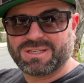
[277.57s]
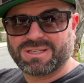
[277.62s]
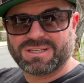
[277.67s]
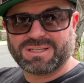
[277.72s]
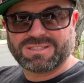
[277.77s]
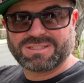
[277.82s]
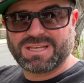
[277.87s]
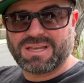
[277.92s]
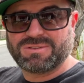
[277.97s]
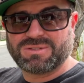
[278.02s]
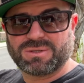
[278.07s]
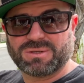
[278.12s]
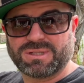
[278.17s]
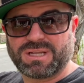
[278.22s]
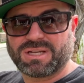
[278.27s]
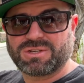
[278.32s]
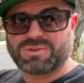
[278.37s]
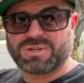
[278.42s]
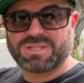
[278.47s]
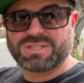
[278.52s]
saves you
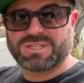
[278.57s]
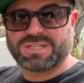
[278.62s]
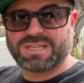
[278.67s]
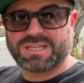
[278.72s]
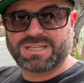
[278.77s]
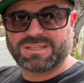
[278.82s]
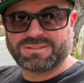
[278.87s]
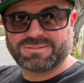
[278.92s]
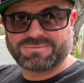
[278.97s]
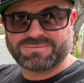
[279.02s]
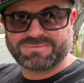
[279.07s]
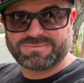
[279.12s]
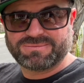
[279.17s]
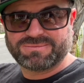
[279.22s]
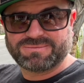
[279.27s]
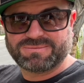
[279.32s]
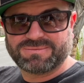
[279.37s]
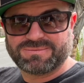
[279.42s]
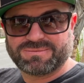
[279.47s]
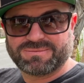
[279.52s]
electricity,
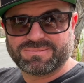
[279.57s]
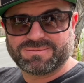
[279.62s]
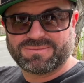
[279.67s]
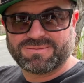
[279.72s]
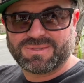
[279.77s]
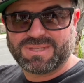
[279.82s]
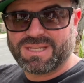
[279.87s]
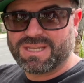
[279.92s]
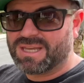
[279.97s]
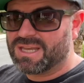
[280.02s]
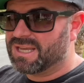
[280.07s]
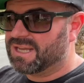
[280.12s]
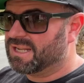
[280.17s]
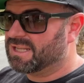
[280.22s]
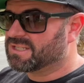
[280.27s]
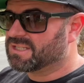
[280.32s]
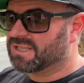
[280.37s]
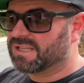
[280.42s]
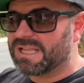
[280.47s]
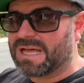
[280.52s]
and
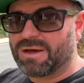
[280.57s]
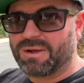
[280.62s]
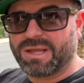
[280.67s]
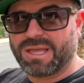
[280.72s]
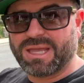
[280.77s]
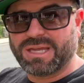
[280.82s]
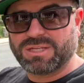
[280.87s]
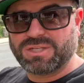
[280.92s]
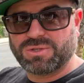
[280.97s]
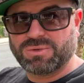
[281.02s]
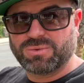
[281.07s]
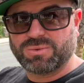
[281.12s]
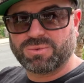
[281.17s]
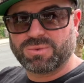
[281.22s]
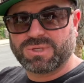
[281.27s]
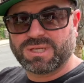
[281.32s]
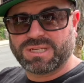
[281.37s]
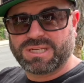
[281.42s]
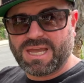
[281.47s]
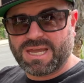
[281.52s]
it's Cloud Edge you
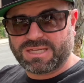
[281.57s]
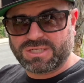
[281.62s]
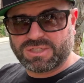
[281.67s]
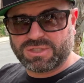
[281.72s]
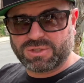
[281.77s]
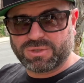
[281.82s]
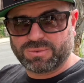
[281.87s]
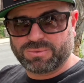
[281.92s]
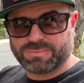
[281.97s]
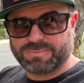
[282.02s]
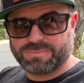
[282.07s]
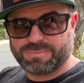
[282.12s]
connect to.